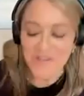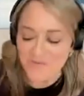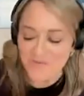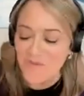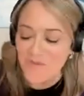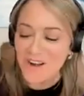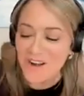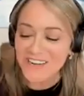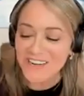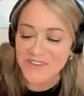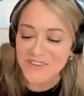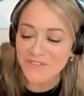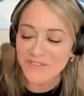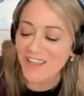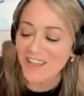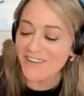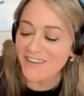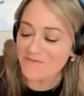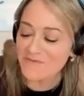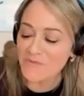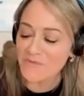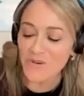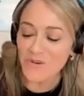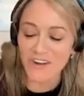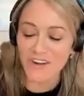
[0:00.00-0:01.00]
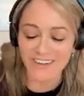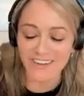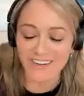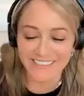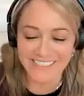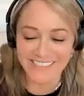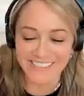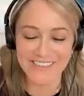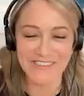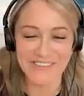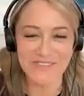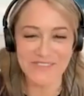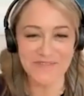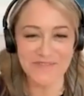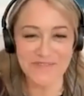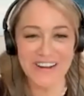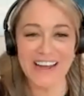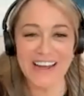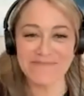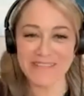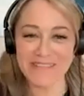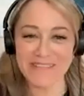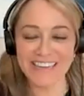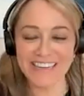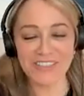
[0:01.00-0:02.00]
do you love more?
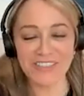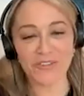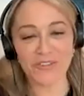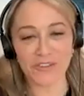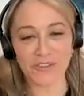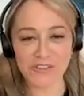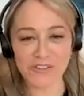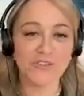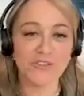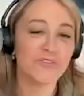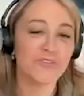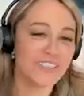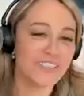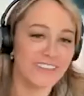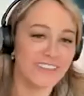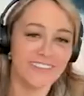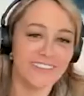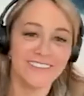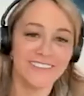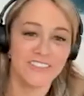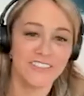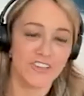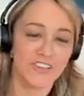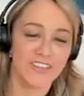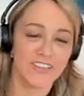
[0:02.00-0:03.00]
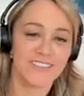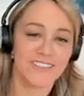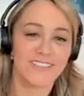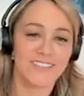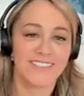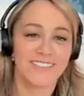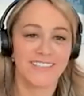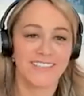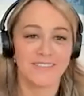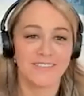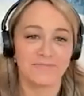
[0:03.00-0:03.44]
Or do you still just,